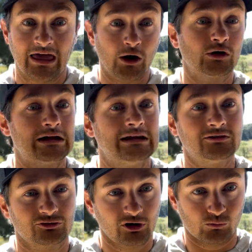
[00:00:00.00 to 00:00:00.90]
They are
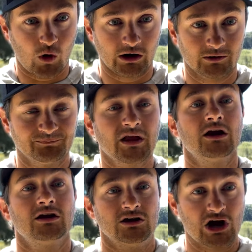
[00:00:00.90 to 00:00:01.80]
eating somewhere.
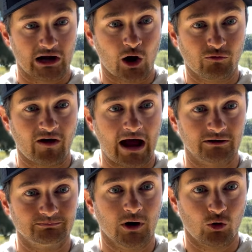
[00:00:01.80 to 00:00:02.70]
You got to go find
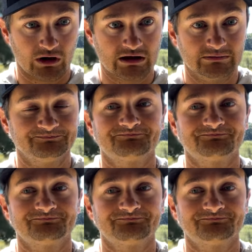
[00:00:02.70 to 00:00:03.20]
them, okay?